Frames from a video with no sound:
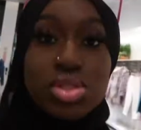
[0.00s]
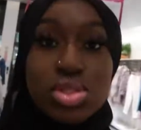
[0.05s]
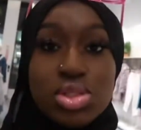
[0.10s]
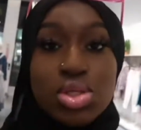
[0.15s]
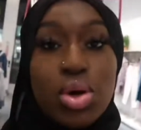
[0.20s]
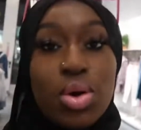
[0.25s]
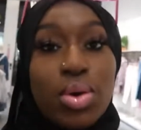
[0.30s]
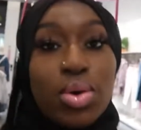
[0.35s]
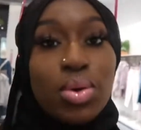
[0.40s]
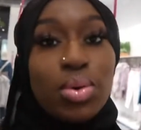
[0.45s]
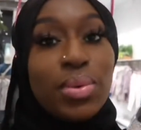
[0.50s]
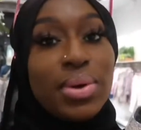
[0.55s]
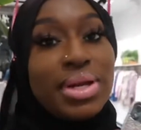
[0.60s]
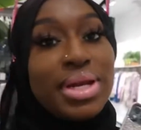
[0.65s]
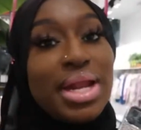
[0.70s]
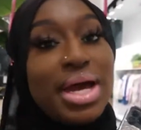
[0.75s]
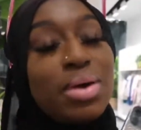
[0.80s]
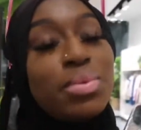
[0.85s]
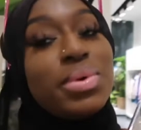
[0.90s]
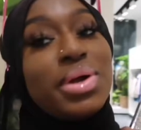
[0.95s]
so
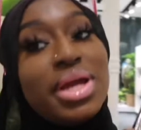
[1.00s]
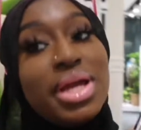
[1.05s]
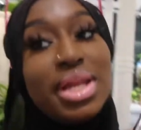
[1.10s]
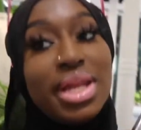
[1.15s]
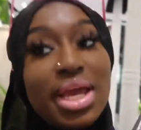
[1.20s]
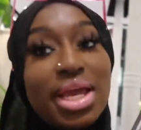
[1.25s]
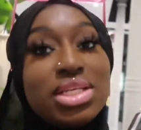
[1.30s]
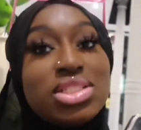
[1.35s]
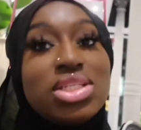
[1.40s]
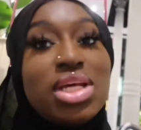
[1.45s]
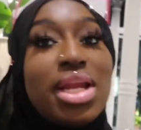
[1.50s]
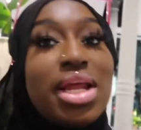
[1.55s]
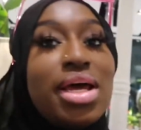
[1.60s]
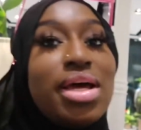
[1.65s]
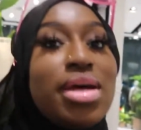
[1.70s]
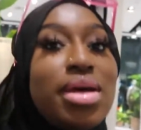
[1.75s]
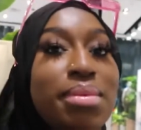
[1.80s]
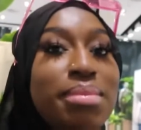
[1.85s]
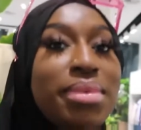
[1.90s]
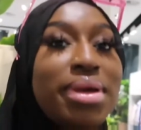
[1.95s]
now we're in h&m
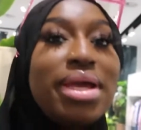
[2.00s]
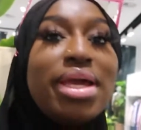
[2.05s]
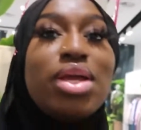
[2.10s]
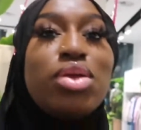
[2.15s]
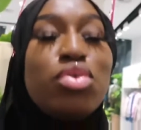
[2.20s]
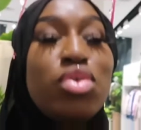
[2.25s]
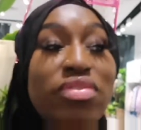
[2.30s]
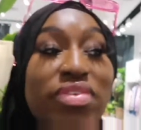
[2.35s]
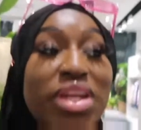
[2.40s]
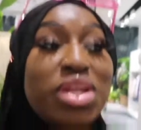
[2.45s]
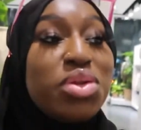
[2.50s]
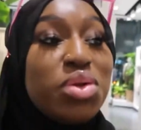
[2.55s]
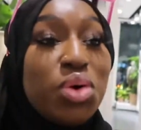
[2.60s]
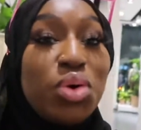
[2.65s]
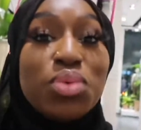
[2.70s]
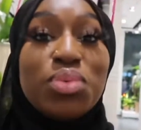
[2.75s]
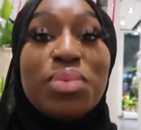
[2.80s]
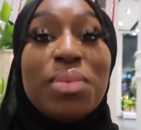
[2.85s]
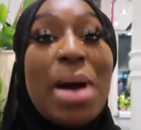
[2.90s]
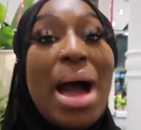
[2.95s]
and you already
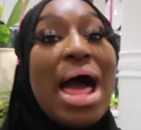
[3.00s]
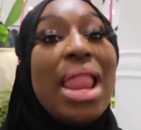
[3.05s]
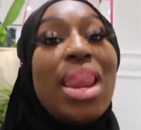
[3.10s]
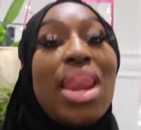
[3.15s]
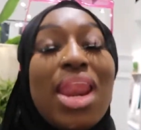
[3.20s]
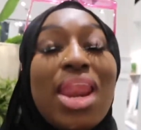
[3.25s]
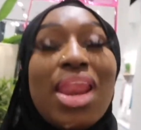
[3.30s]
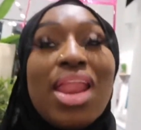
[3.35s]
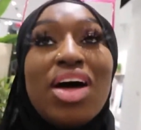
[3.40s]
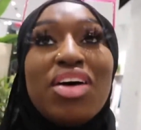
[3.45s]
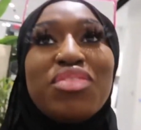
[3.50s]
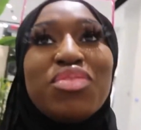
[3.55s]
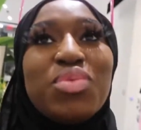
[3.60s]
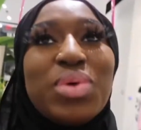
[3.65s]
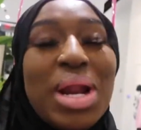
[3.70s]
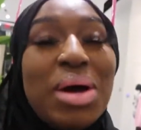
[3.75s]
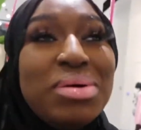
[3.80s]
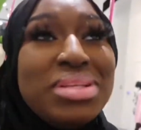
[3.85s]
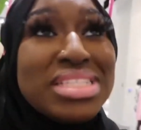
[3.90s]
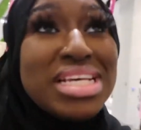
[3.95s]
know i love
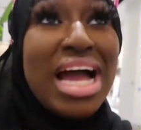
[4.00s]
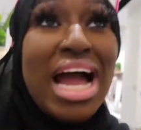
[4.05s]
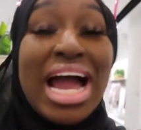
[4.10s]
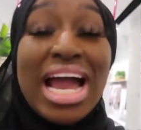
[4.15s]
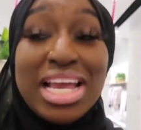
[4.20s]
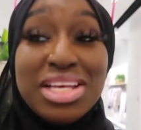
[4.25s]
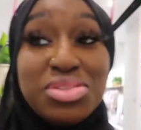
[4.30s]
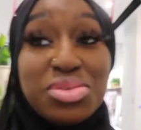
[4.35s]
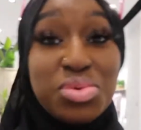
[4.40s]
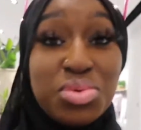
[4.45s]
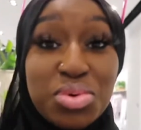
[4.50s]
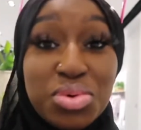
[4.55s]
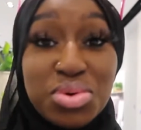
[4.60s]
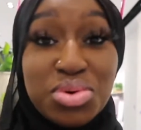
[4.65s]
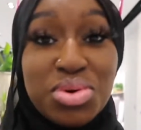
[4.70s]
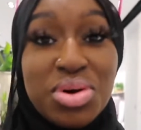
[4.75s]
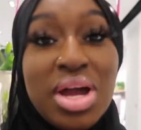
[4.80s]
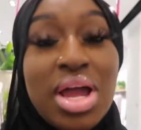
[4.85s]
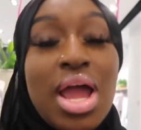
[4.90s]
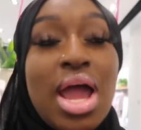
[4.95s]
when i was in high
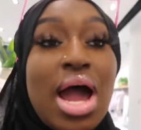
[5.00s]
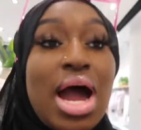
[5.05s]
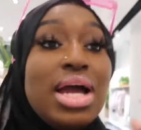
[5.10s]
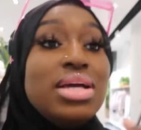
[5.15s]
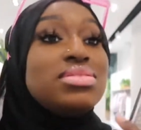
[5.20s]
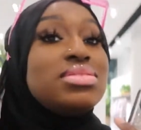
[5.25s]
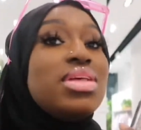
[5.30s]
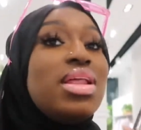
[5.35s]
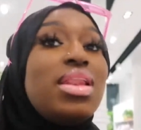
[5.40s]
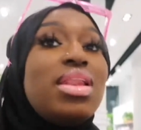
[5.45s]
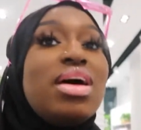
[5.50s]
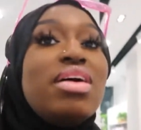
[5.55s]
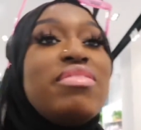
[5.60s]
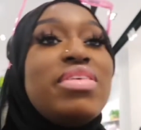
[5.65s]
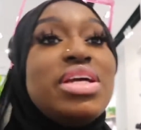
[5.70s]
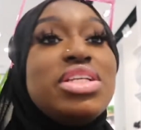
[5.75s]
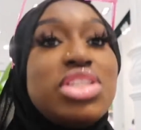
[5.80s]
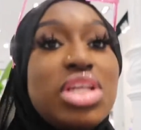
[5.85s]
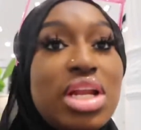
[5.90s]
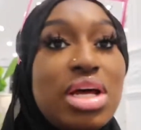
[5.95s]
school i used to love
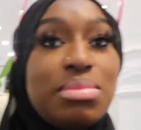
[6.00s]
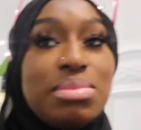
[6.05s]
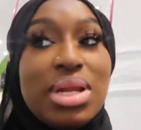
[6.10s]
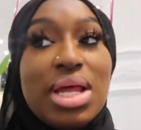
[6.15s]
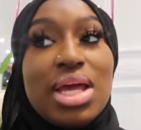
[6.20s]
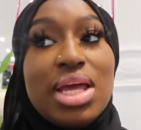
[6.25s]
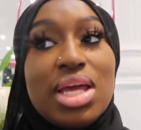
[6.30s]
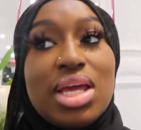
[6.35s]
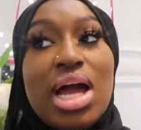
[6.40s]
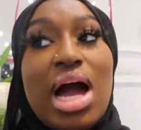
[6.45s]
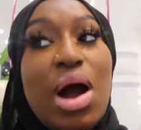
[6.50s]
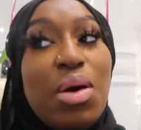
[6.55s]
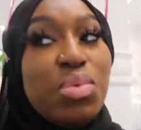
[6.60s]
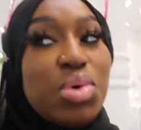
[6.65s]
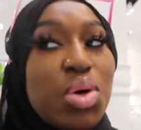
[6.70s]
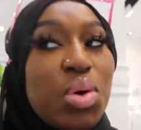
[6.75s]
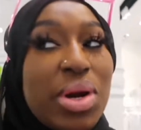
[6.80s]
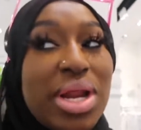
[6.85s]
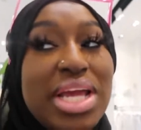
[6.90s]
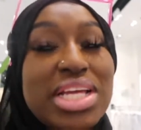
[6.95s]
h&m like i
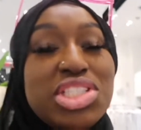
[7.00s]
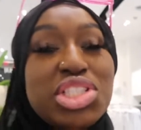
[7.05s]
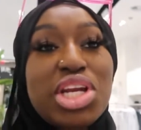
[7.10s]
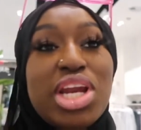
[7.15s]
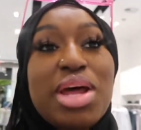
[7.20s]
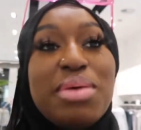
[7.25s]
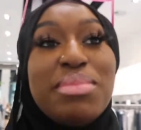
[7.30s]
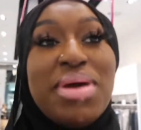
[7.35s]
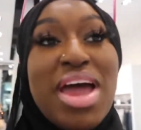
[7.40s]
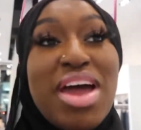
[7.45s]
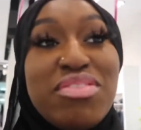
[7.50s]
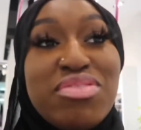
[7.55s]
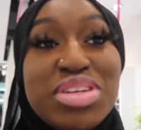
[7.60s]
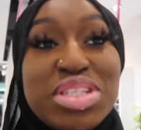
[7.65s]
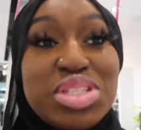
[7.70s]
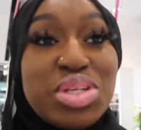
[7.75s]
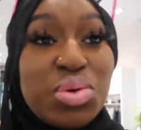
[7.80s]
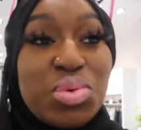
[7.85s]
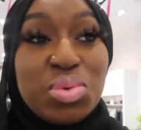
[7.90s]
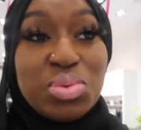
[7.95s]
would go to h&m every
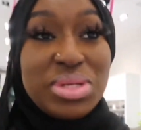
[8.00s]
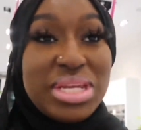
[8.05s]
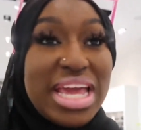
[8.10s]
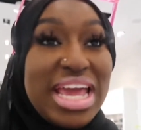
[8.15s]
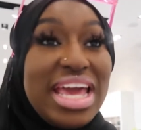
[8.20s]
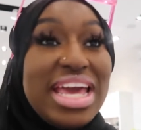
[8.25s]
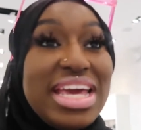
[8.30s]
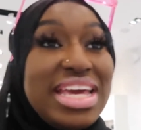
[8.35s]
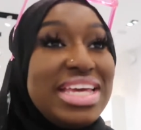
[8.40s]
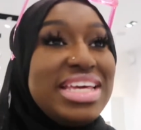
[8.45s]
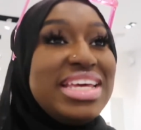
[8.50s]
single day